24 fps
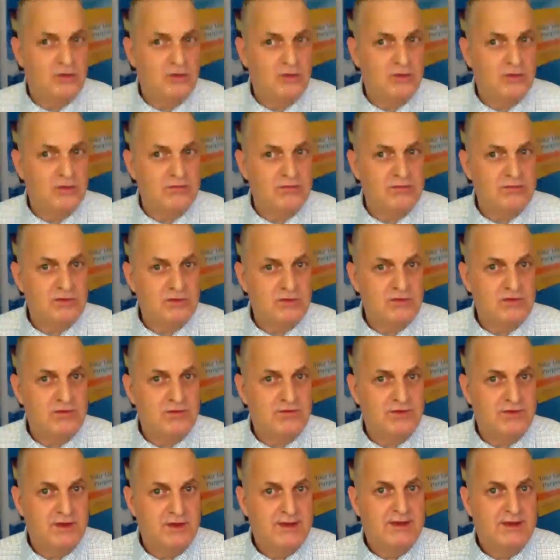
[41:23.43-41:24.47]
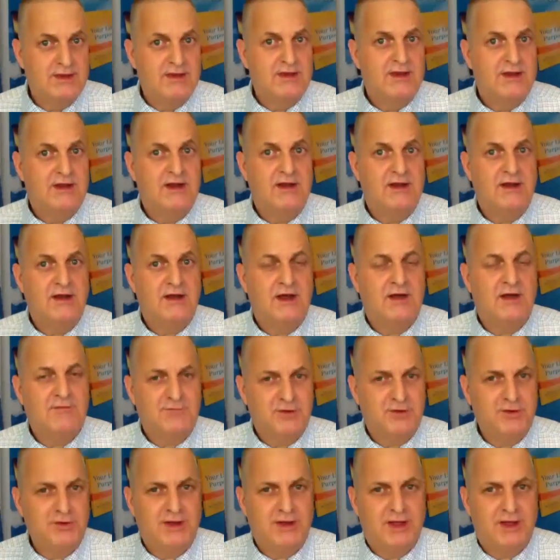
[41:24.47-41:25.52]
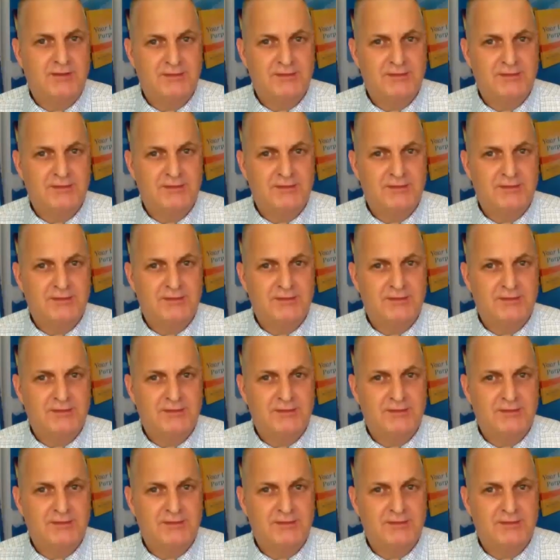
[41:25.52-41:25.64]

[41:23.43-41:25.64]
remove a food item.